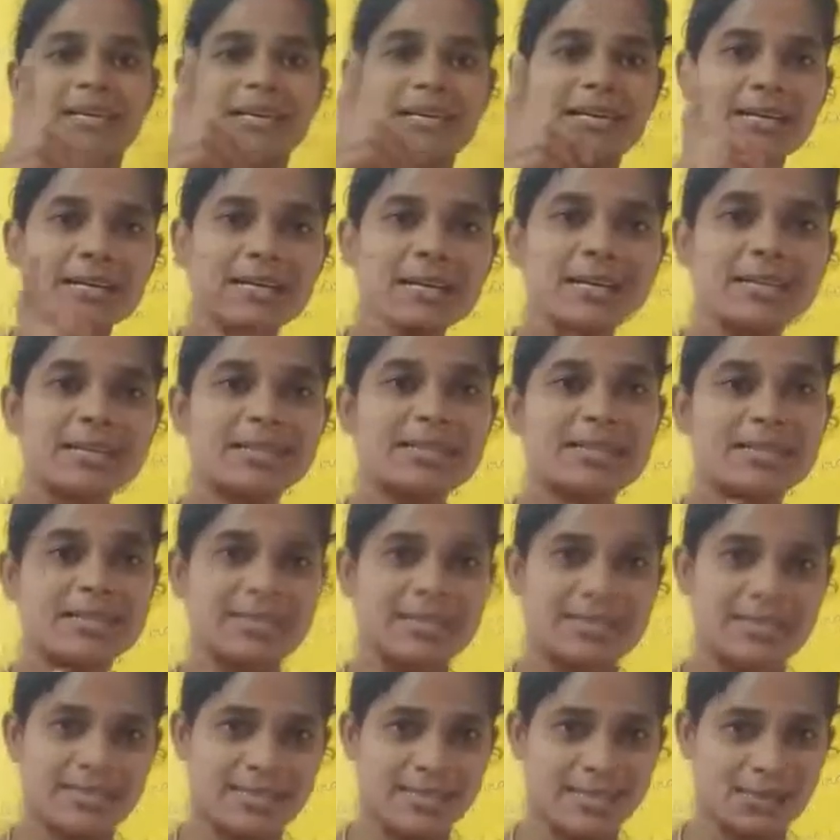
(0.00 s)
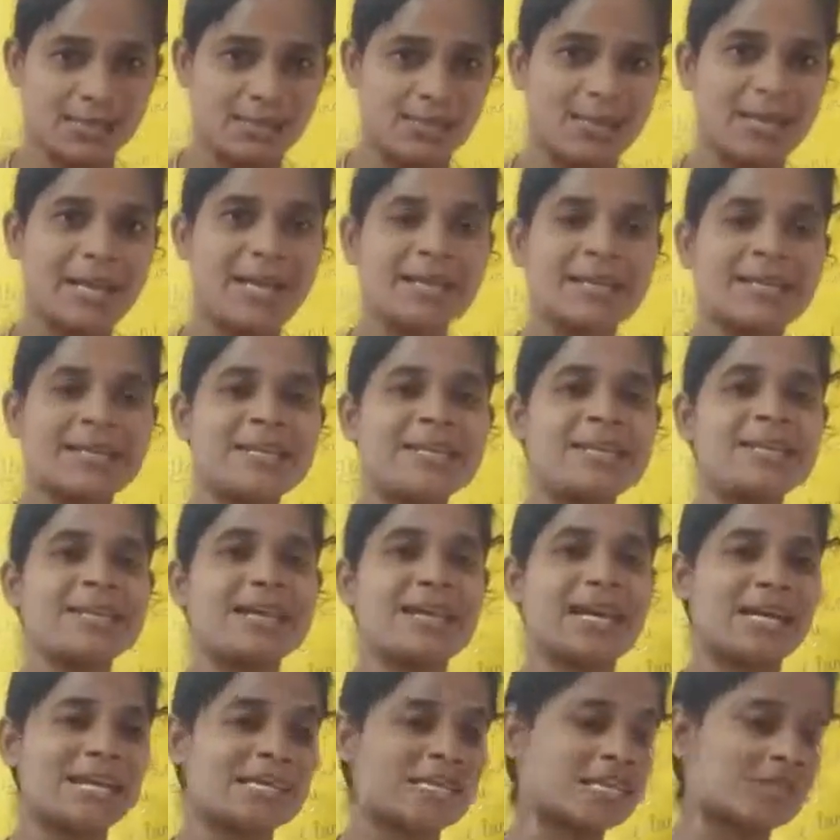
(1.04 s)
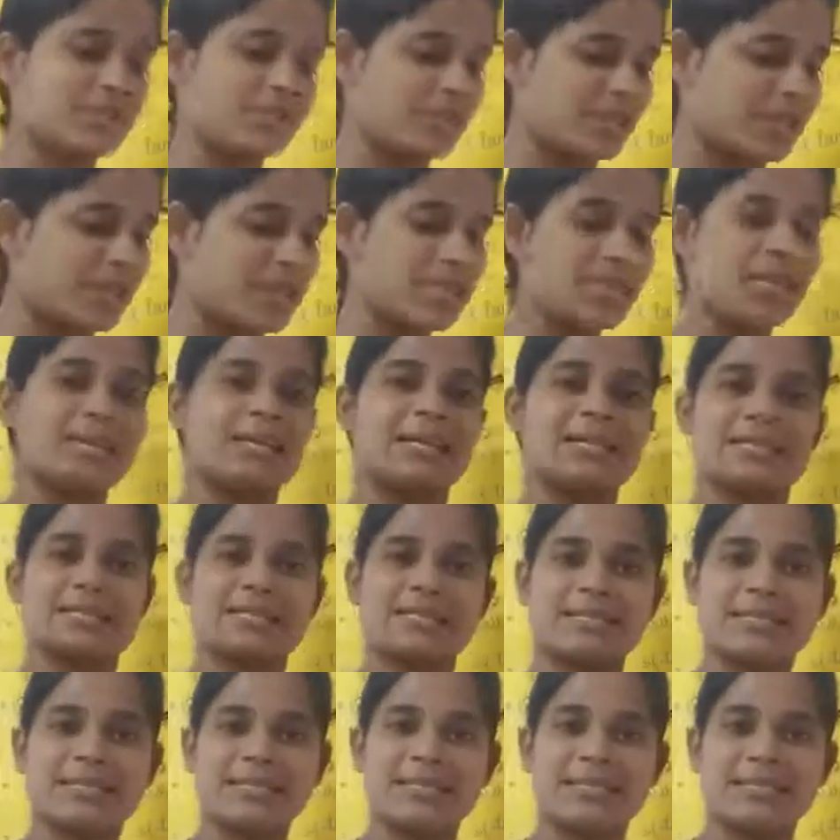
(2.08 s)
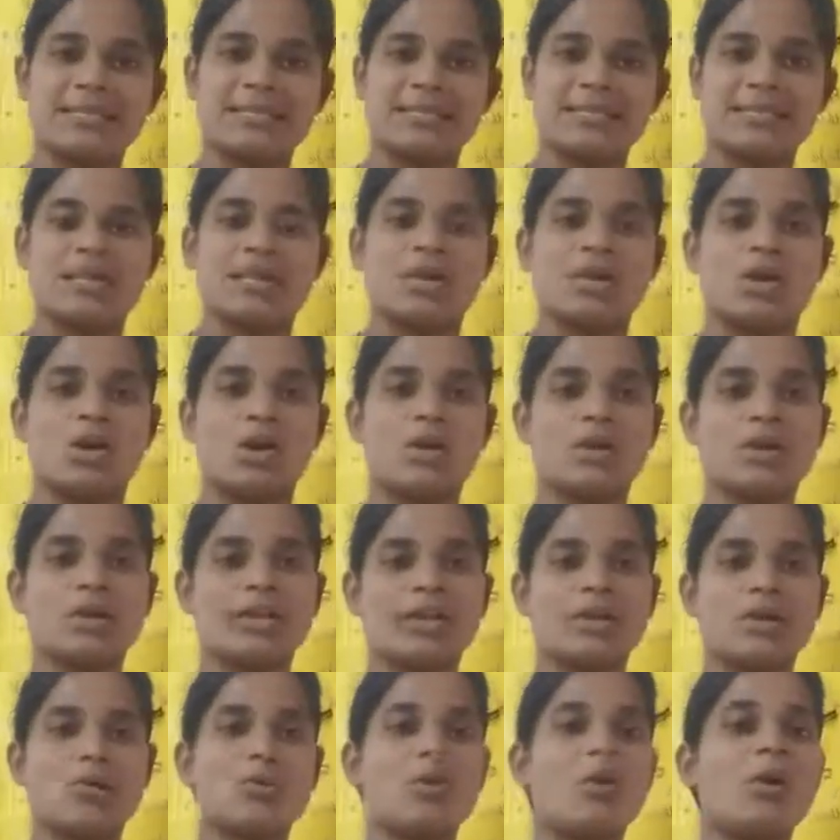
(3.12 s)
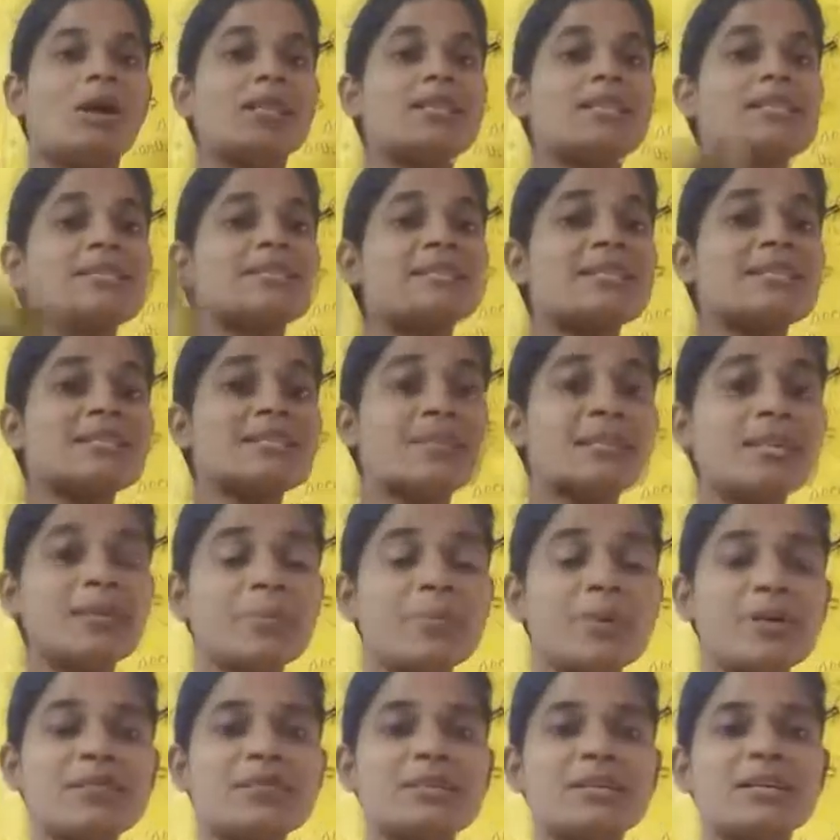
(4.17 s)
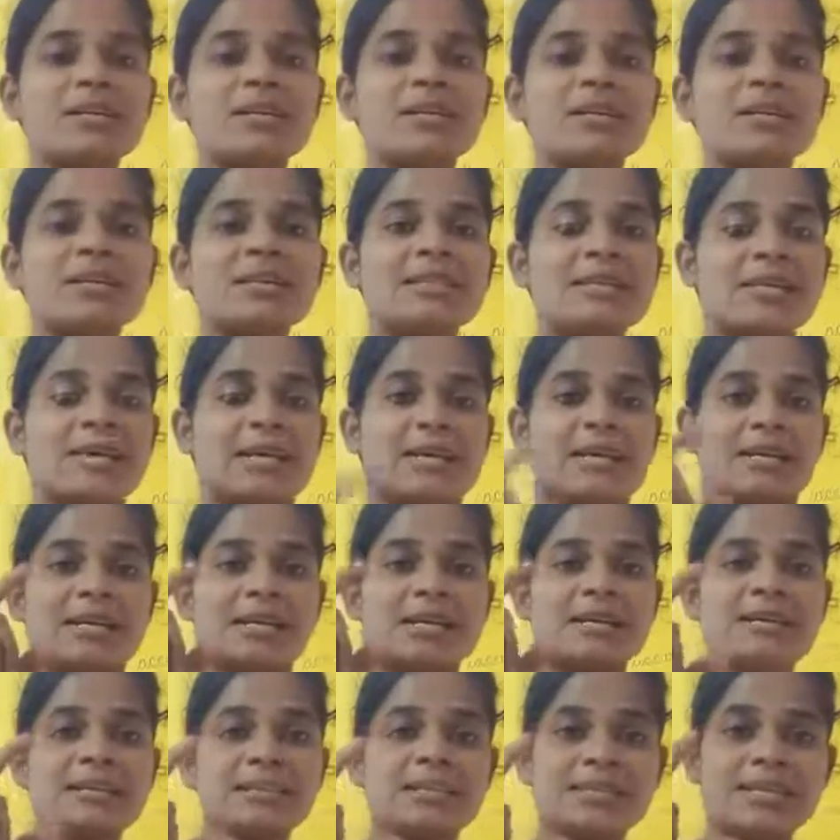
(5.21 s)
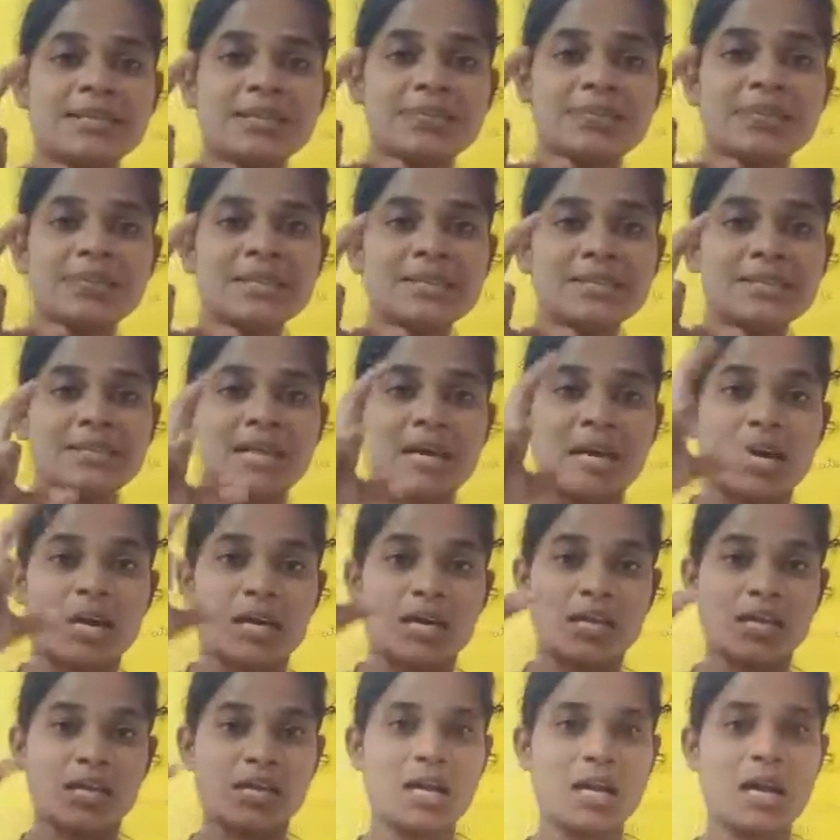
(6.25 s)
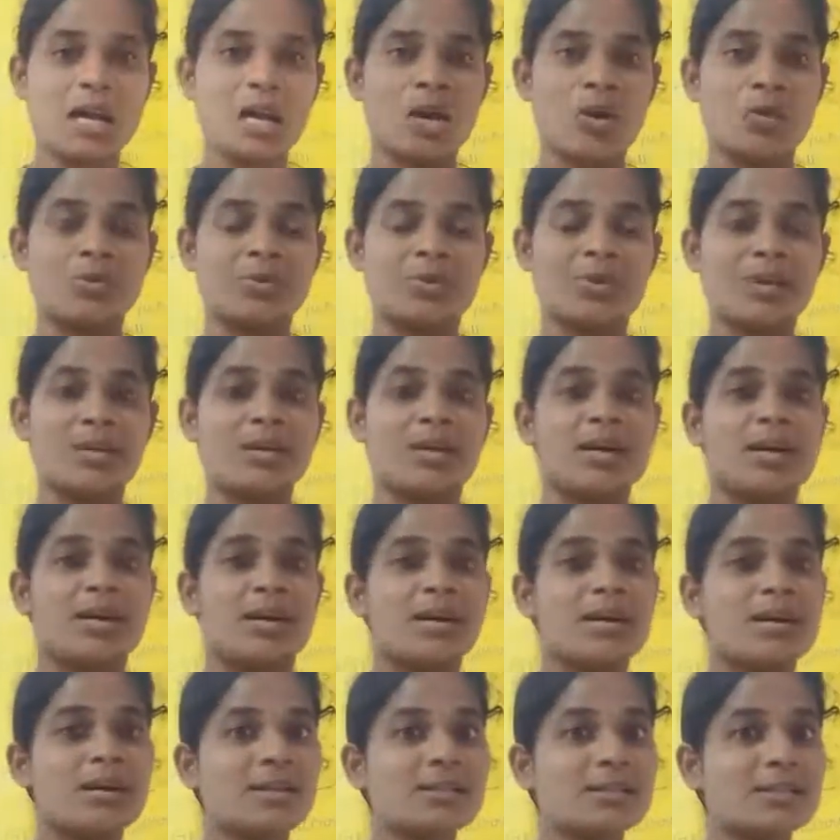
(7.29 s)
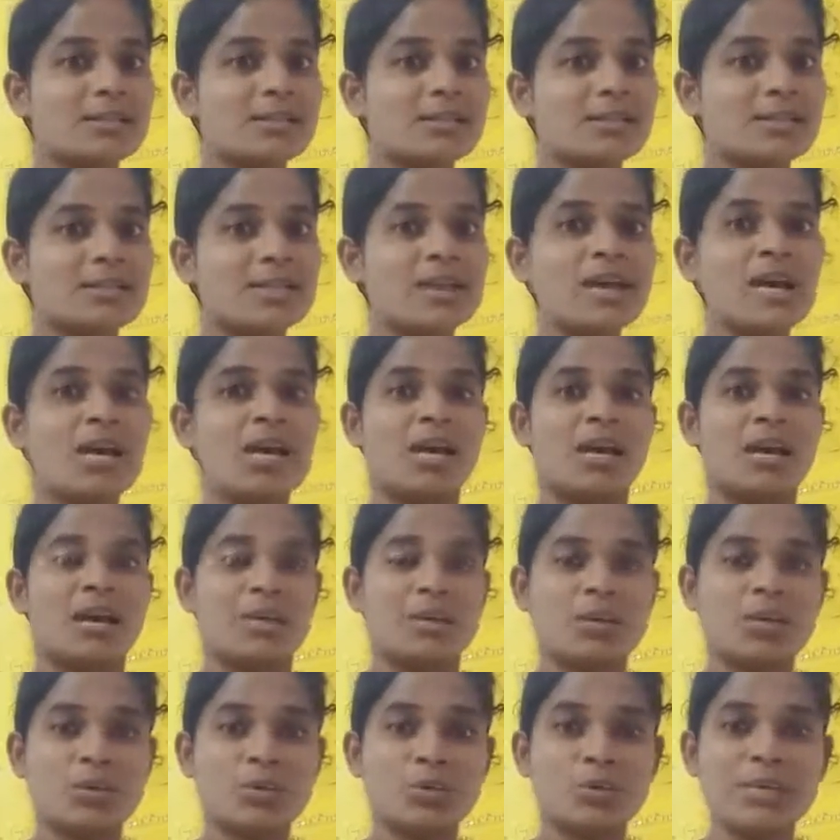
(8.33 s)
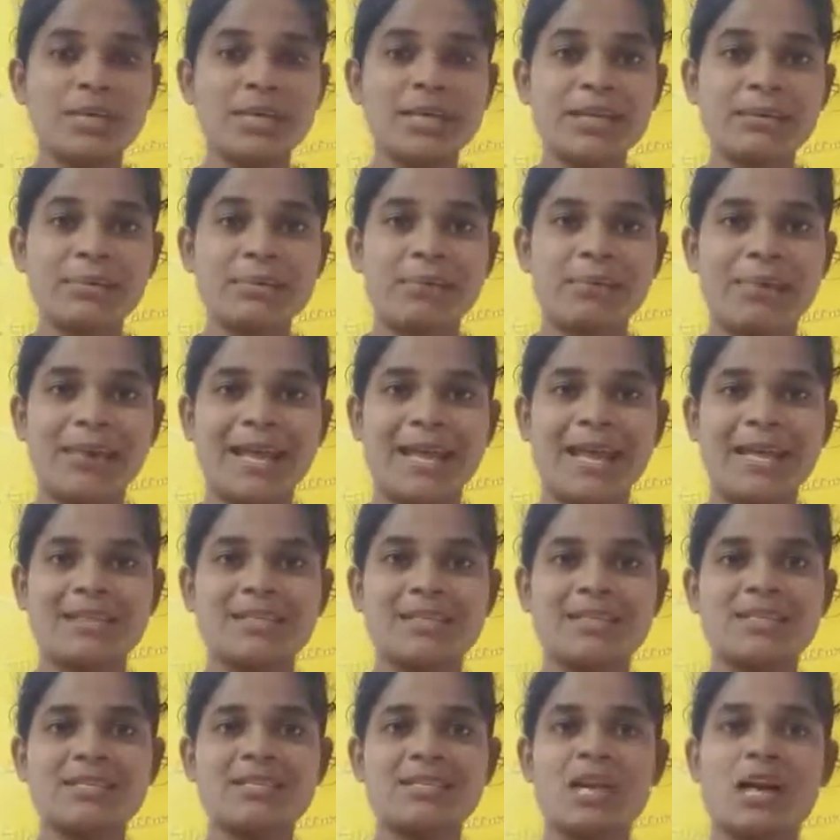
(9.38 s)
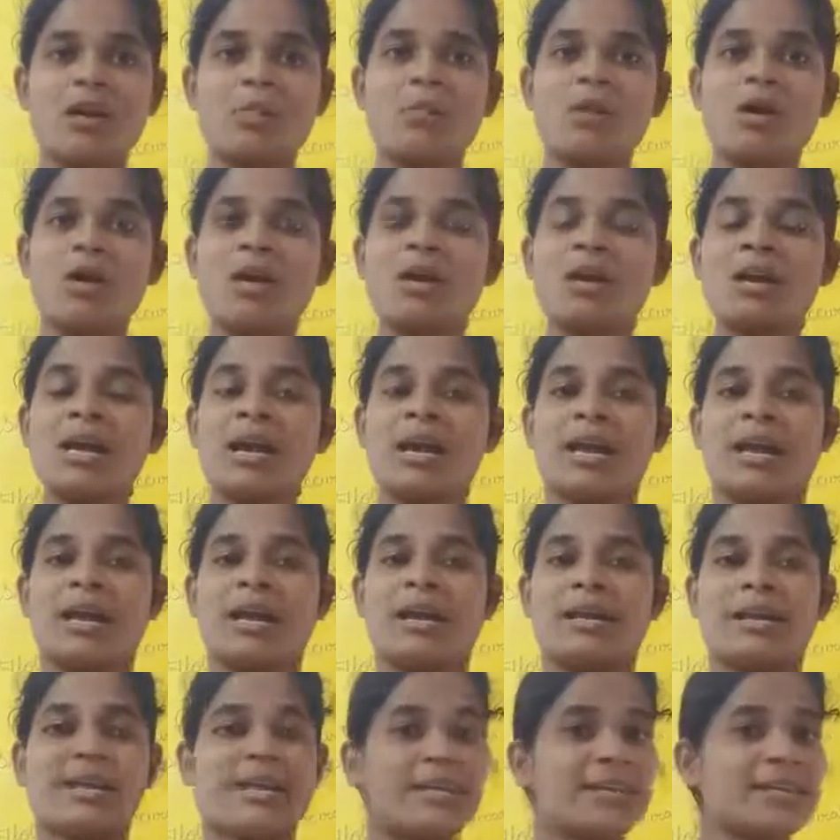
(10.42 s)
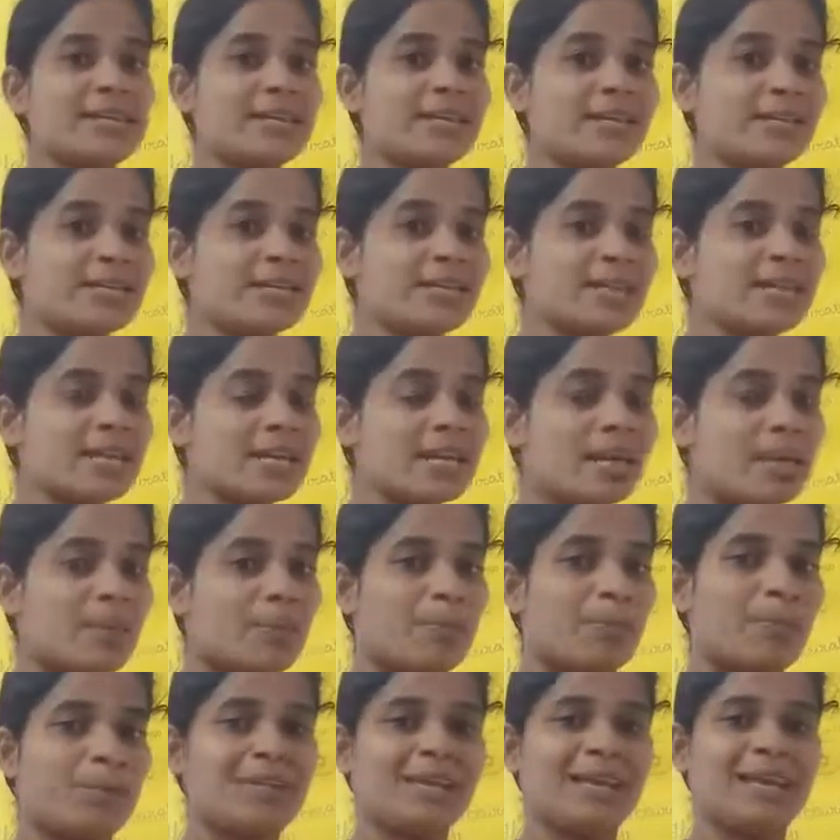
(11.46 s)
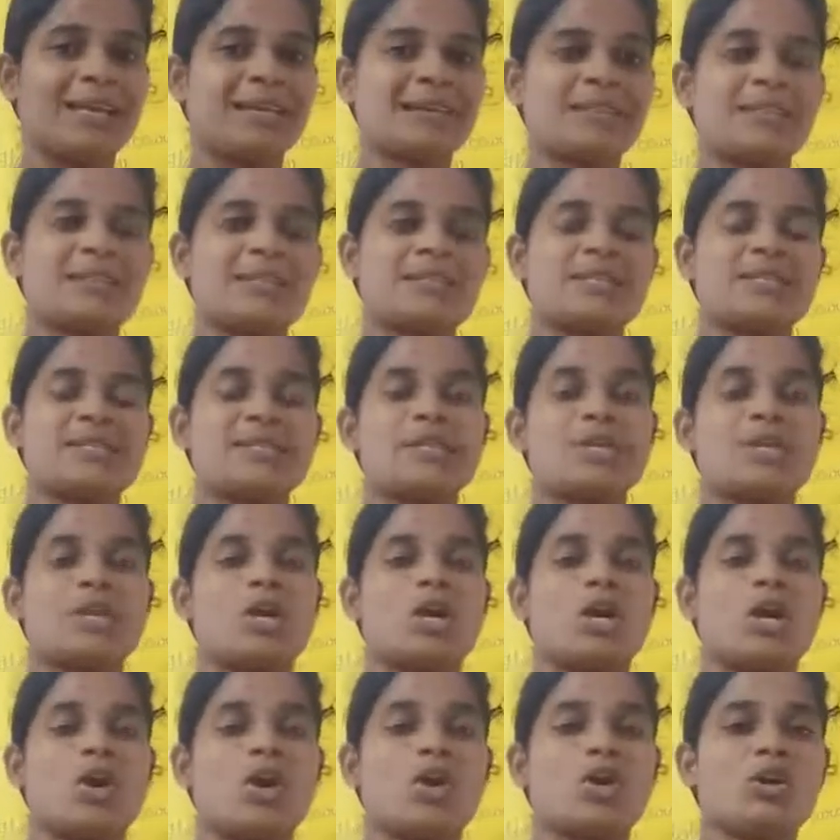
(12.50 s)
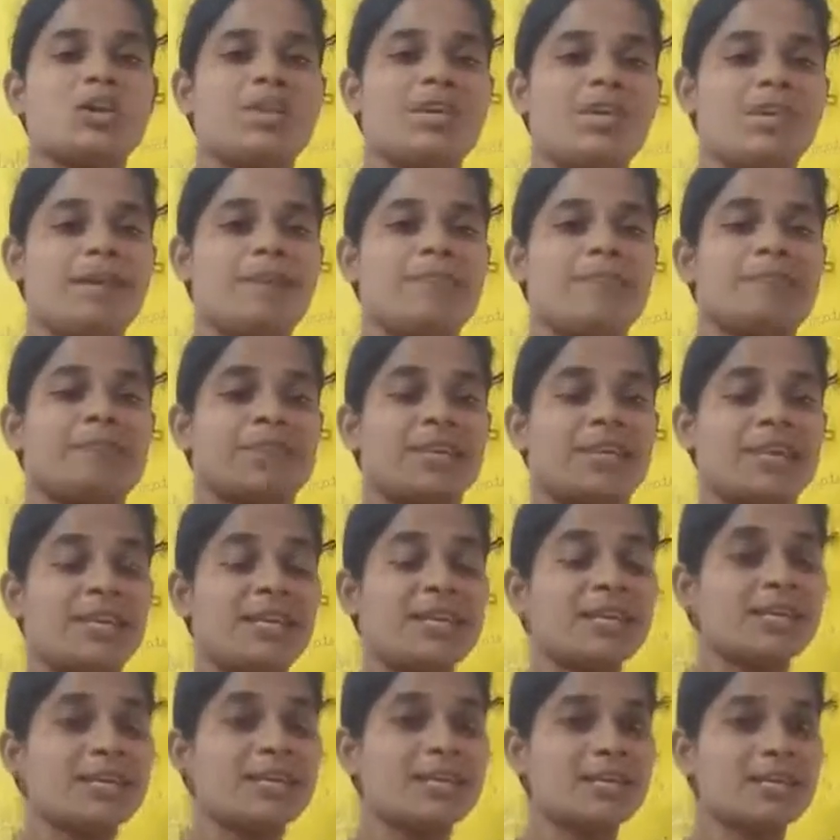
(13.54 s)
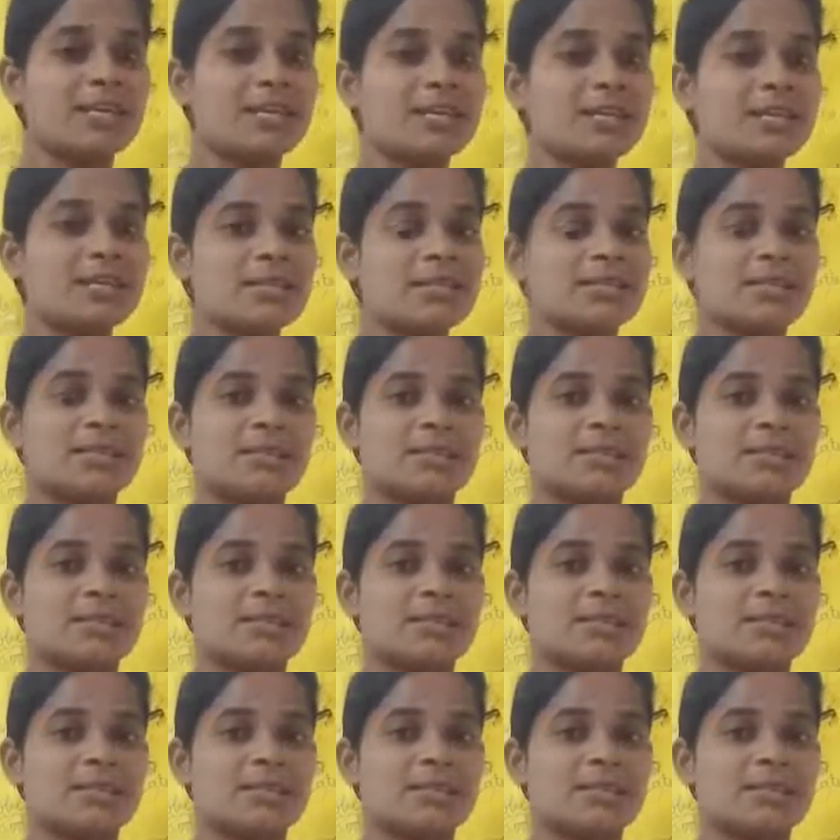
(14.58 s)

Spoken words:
Earth is our planet as we said. Okay, what is the shape of the earth? Earth shape is round. Earth is a unique planet among any other planets. Okay, in earth